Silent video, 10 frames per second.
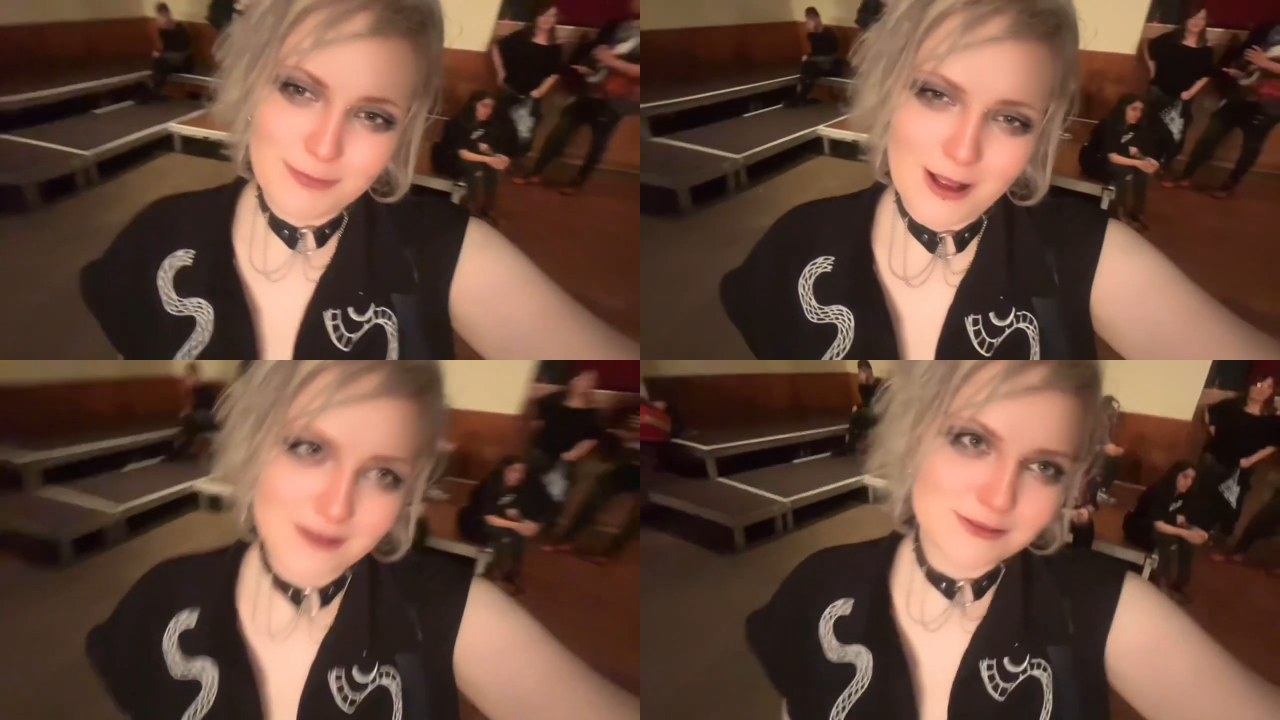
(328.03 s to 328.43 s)

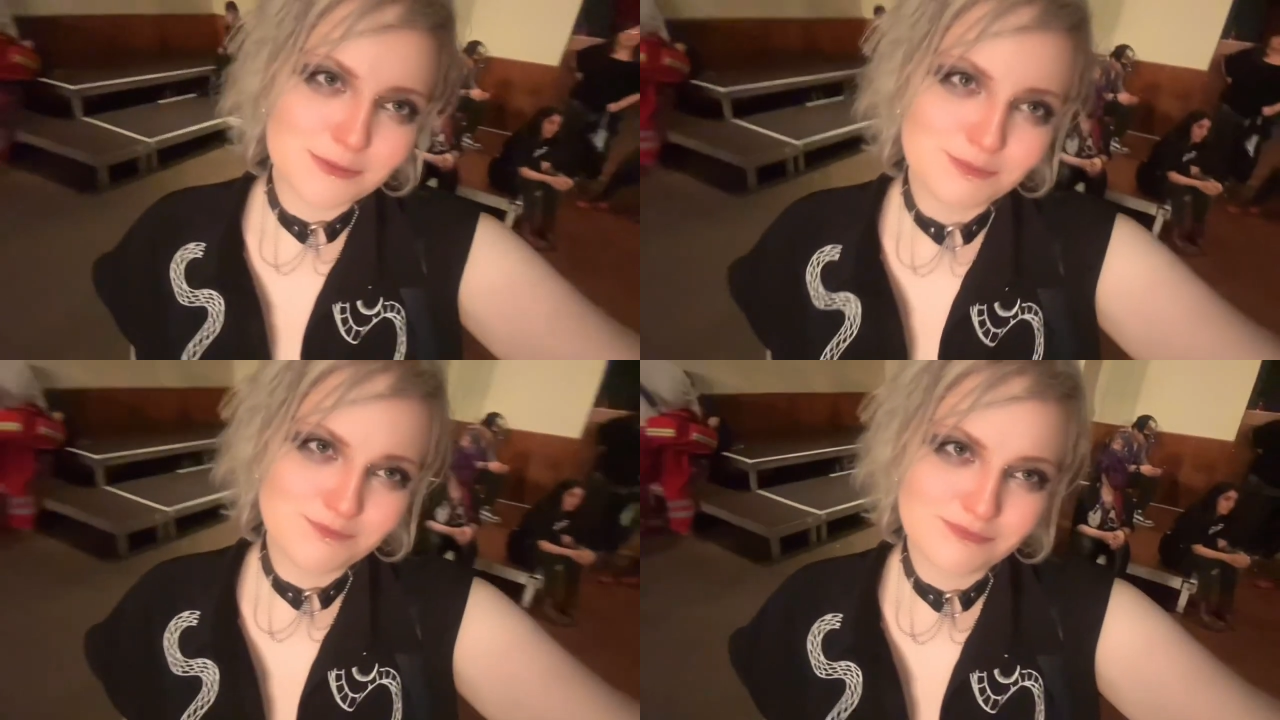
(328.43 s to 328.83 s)
but
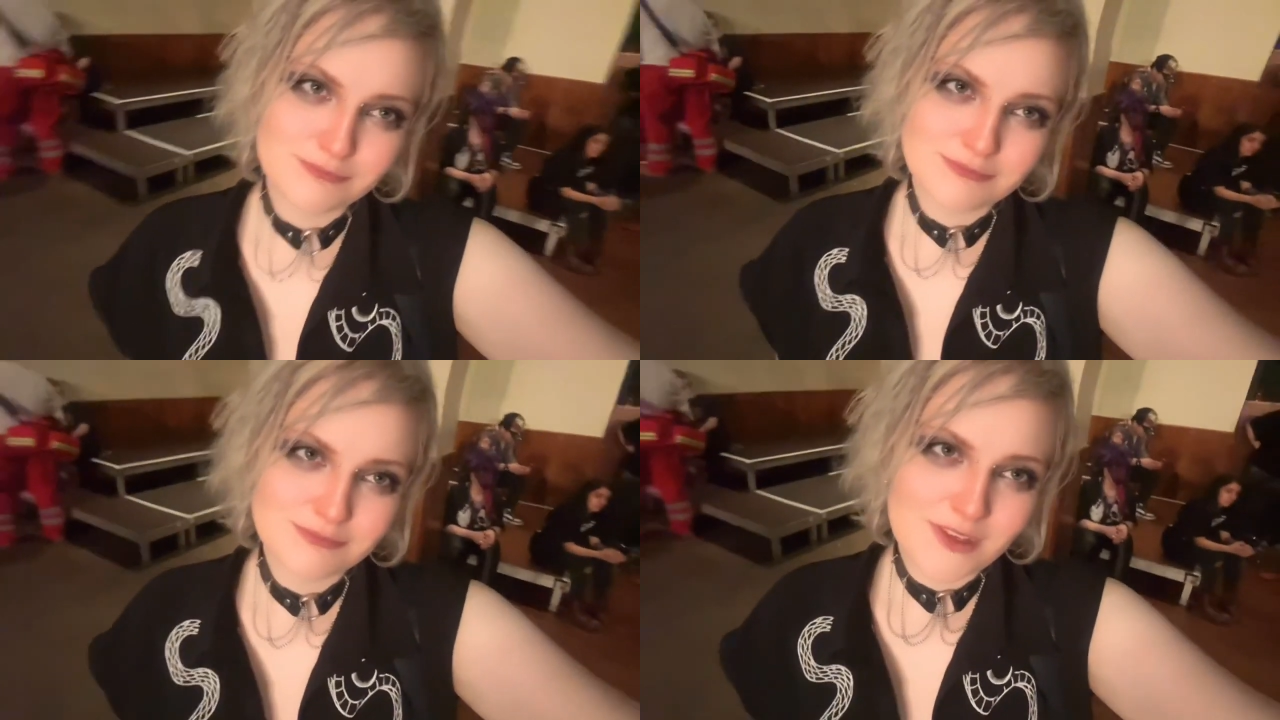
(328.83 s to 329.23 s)

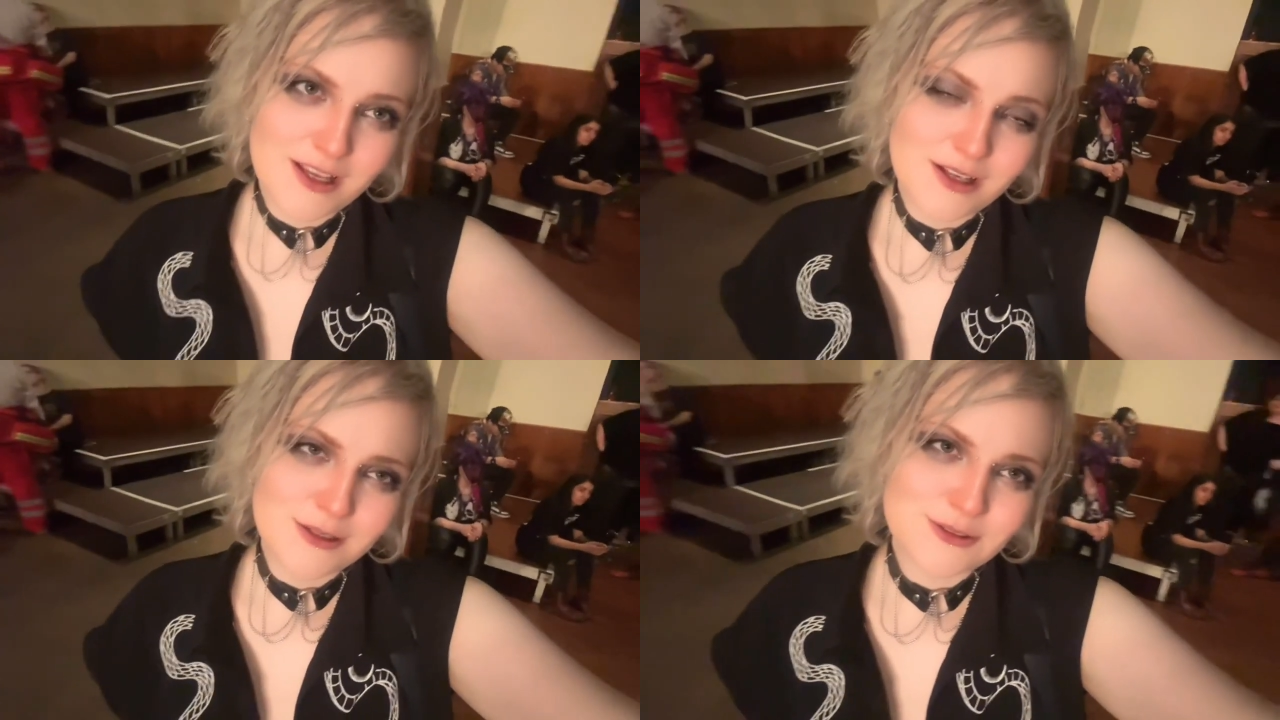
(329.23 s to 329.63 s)

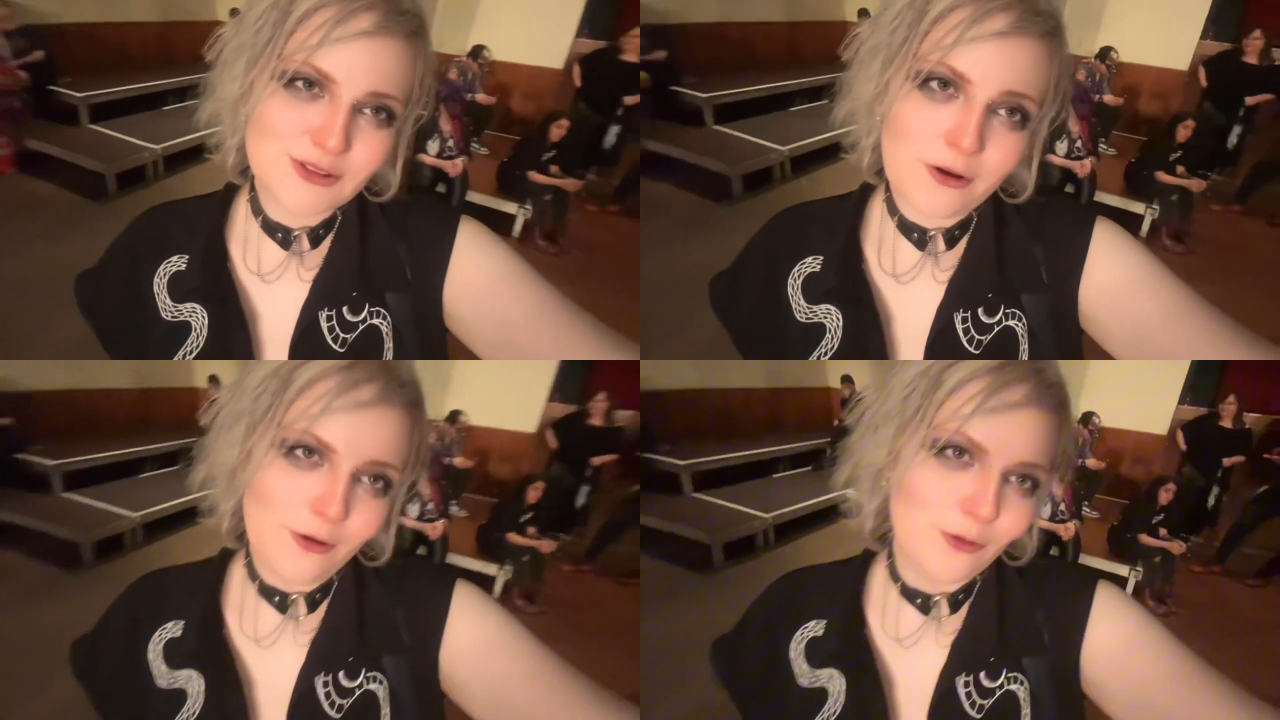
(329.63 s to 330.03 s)

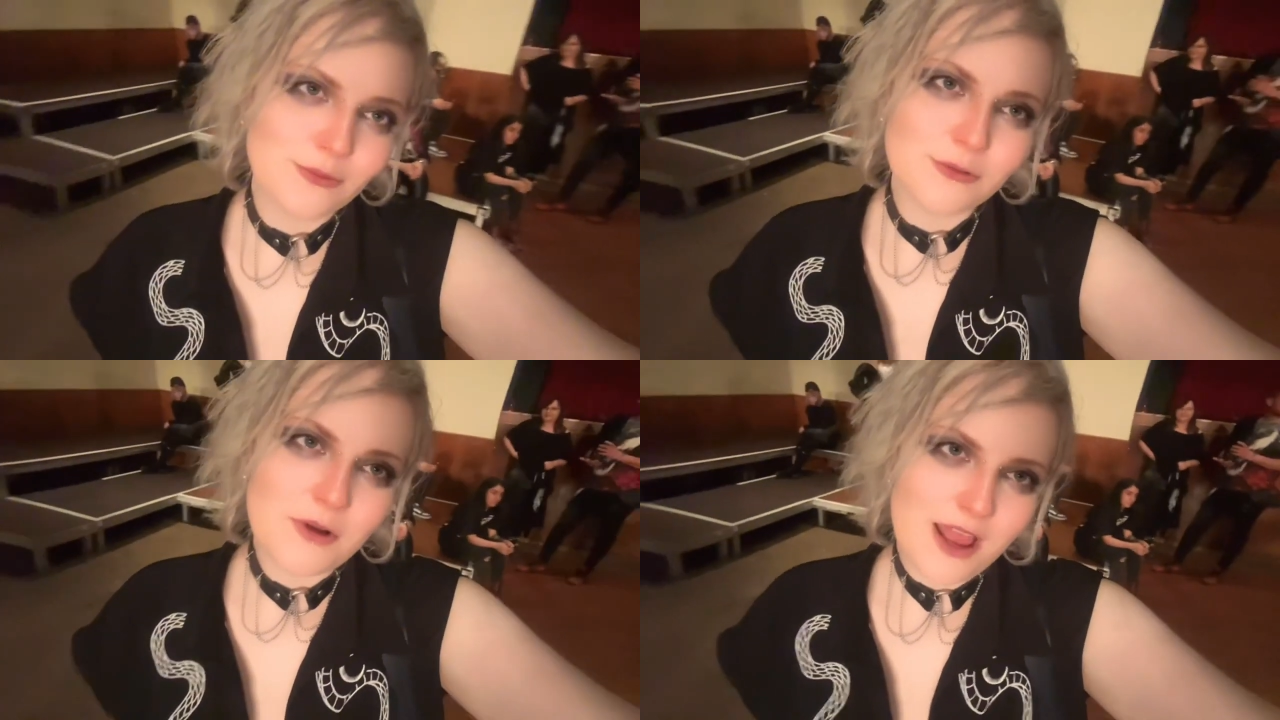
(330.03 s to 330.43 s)
so
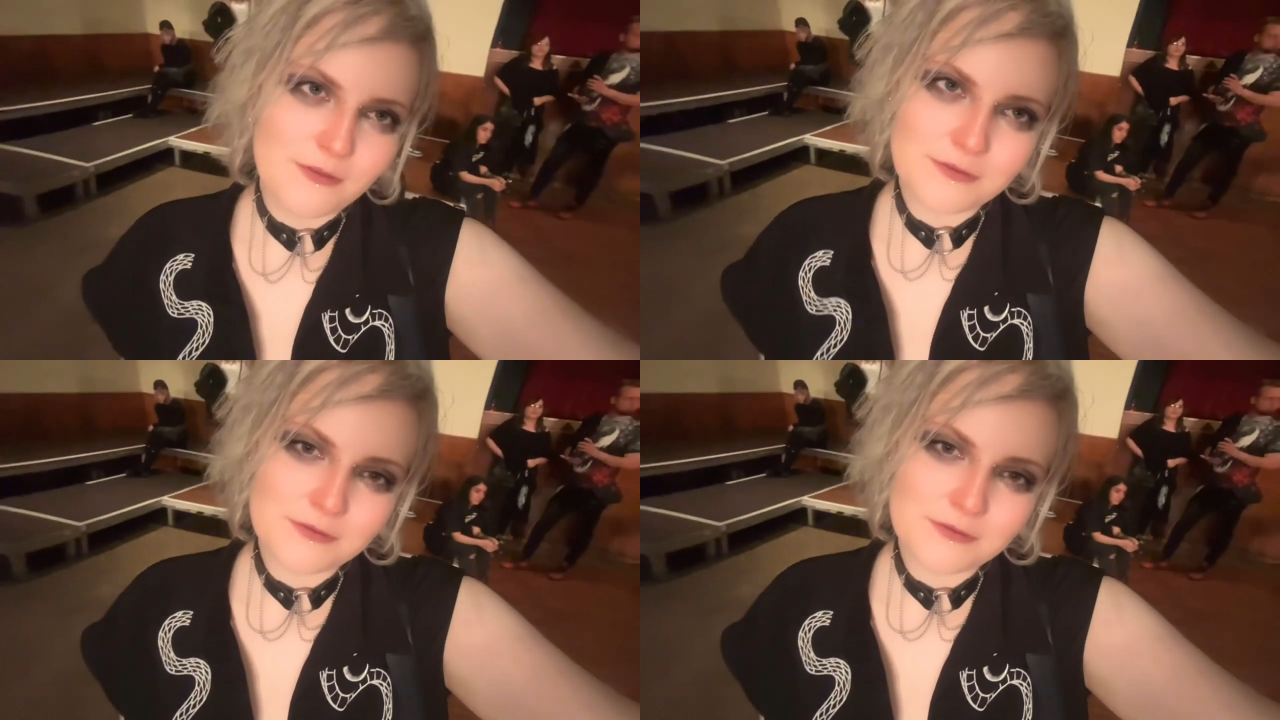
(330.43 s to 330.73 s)
I have